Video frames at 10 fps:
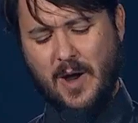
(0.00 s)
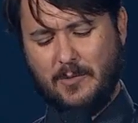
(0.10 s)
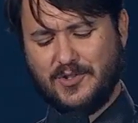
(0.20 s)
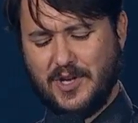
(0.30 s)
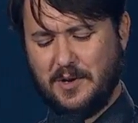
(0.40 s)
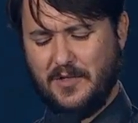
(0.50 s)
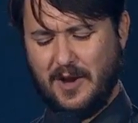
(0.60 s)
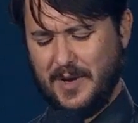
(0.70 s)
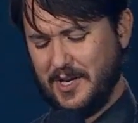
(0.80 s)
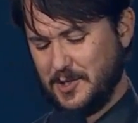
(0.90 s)
was under there
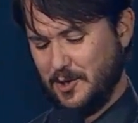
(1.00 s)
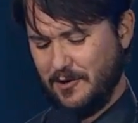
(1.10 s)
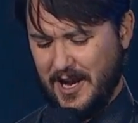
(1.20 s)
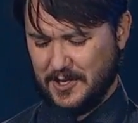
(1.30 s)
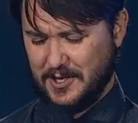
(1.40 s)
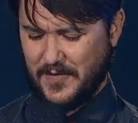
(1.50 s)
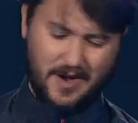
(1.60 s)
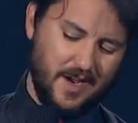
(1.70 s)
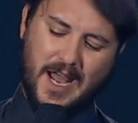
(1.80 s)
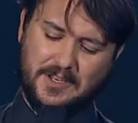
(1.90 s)
because Urgrek is very
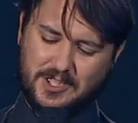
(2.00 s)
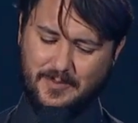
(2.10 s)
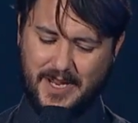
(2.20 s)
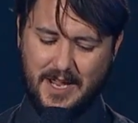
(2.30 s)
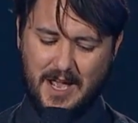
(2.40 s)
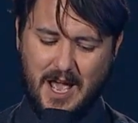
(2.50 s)
nice to me.